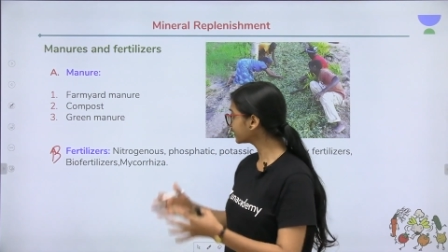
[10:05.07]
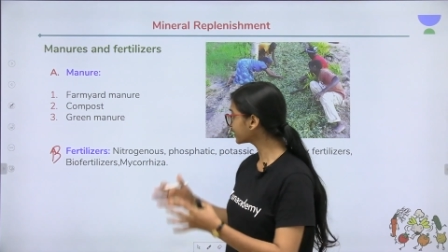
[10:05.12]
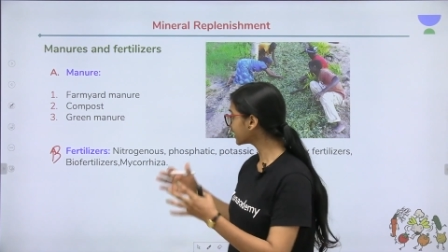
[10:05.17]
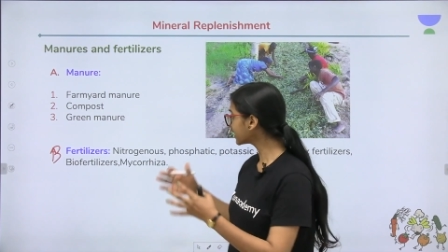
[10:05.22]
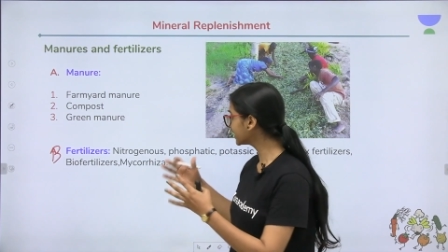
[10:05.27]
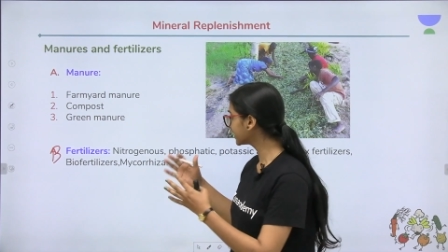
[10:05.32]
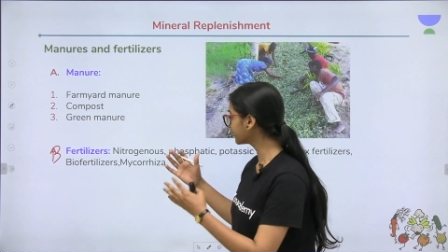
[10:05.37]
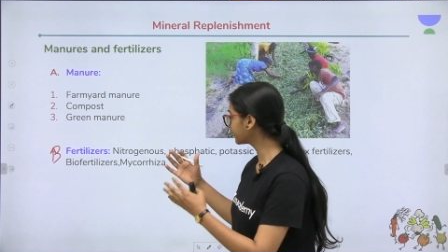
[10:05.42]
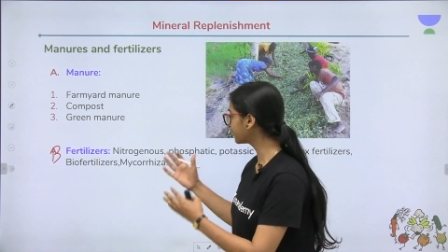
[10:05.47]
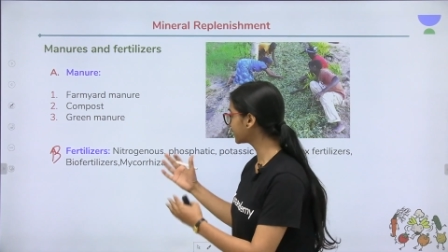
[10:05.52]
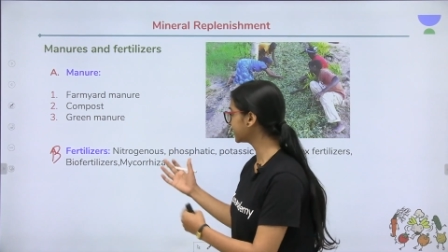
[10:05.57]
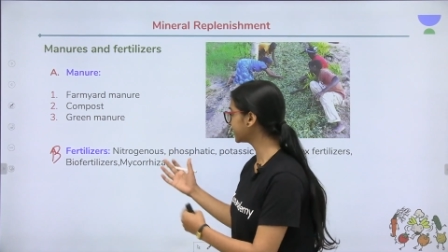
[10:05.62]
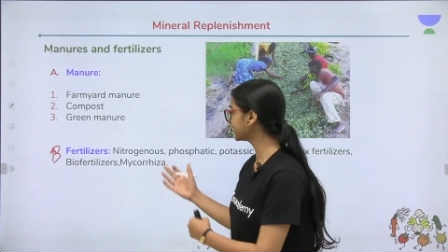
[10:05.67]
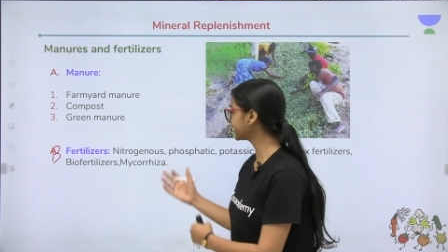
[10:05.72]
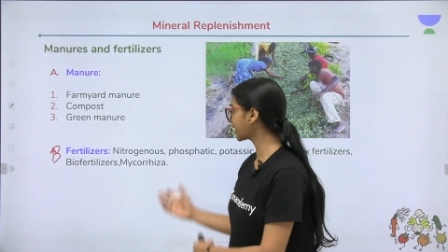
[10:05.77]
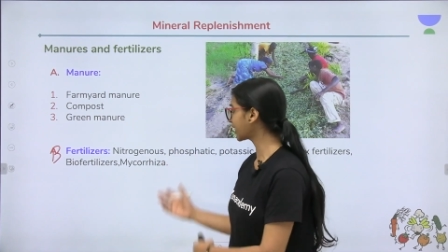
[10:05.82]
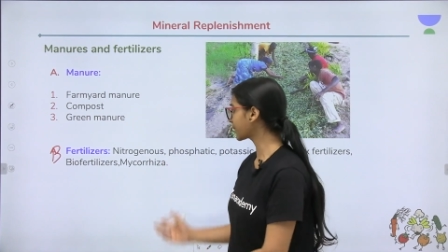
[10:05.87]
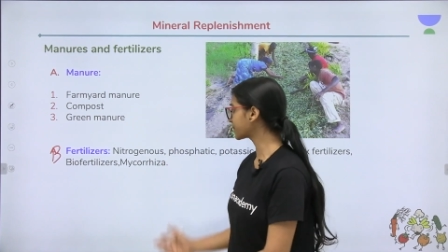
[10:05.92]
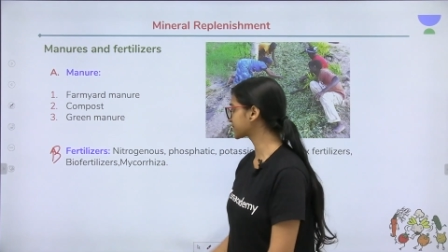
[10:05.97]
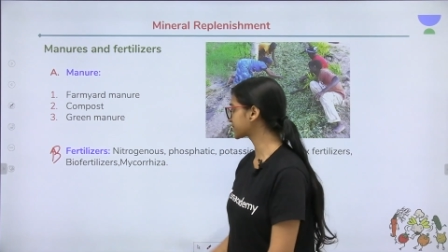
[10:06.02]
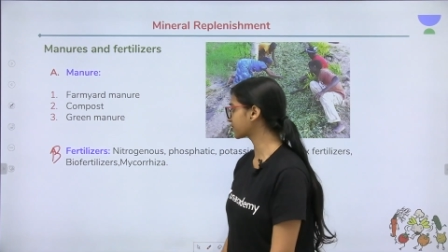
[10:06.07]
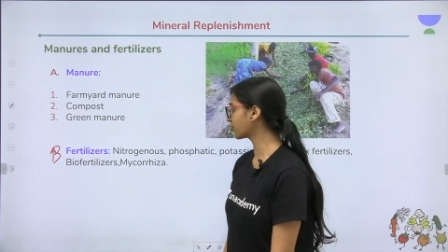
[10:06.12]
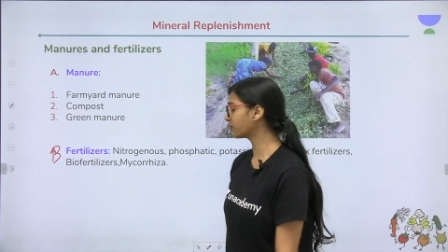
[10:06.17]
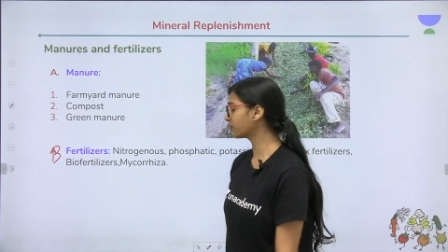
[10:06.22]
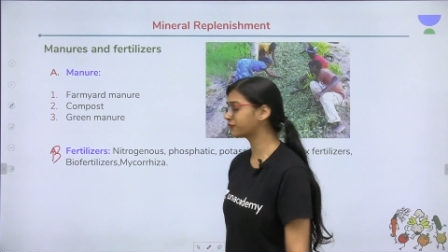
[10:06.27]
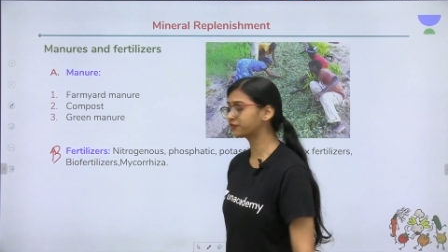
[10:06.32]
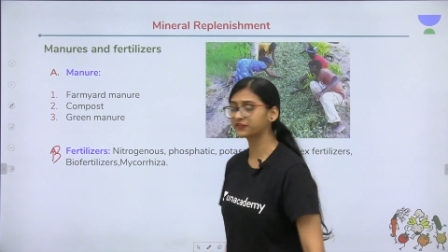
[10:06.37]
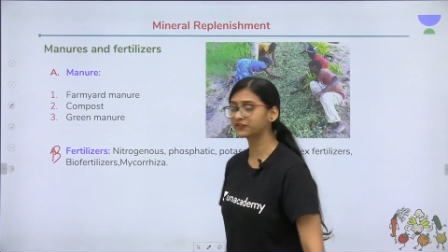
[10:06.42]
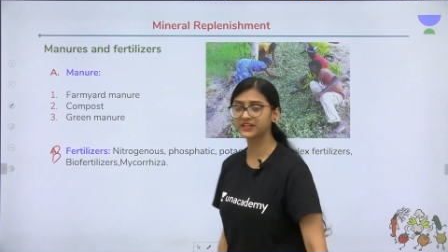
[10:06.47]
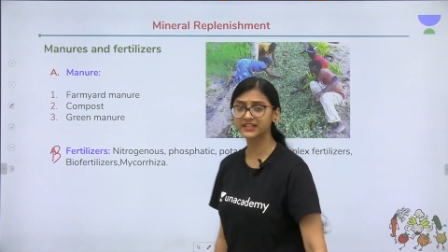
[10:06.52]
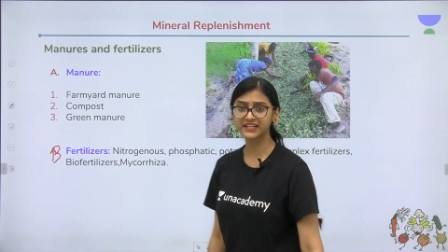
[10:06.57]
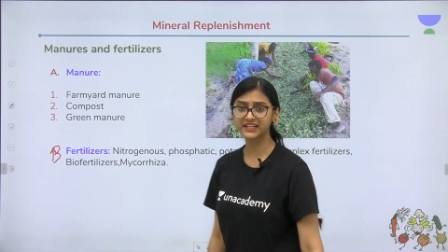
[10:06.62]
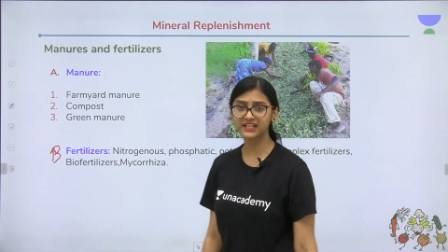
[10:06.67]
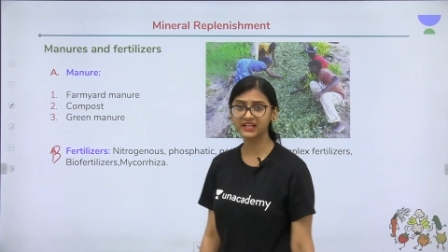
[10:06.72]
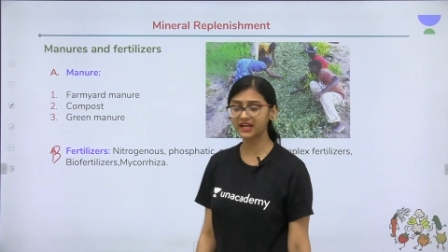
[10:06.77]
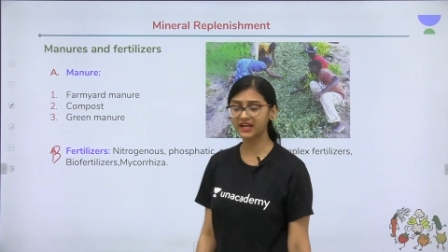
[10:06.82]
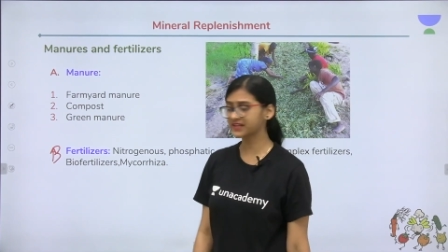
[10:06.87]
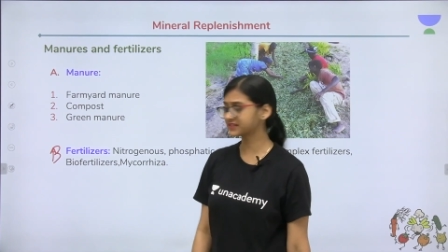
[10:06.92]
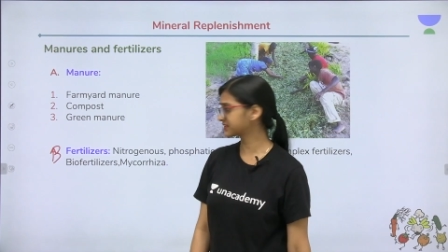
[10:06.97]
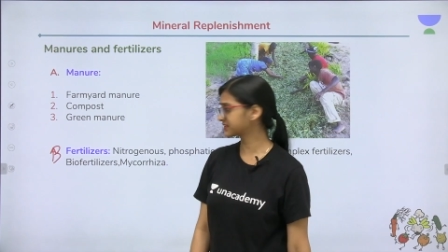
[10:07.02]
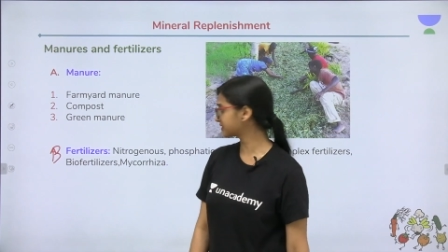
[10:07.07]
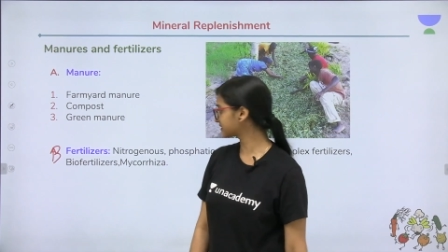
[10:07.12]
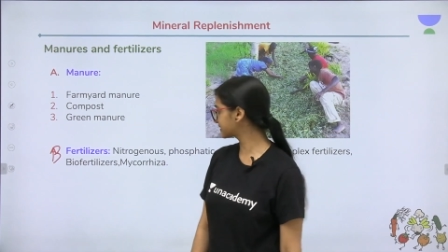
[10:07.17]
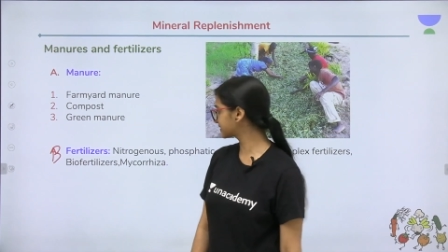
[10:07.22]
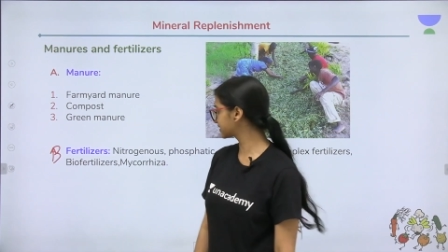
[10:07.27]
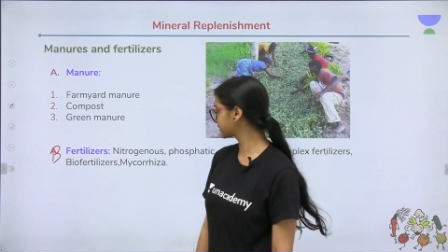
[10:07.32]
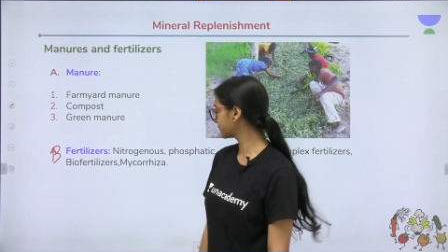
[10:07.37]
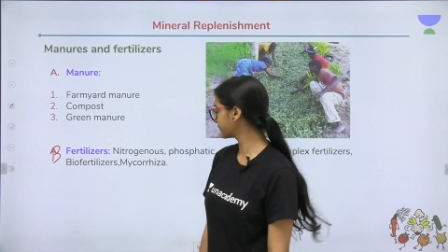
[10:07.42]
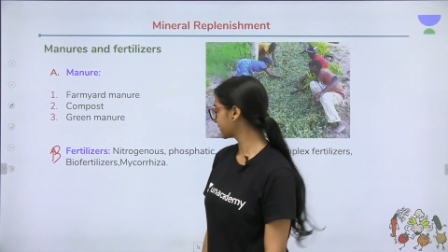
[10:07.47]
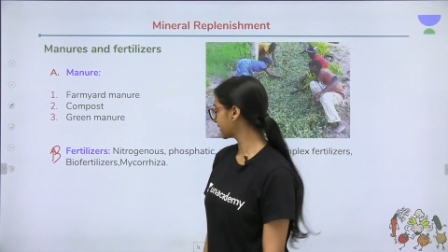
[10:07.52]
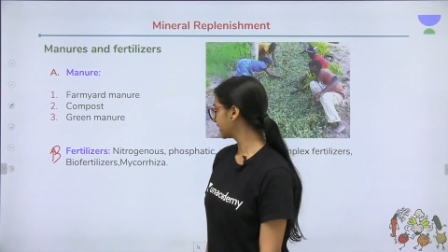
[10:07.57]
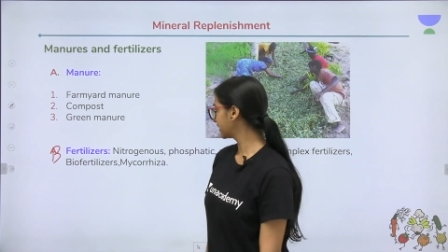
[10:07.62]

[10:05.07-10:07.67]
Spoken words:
there are different types of fertilizers.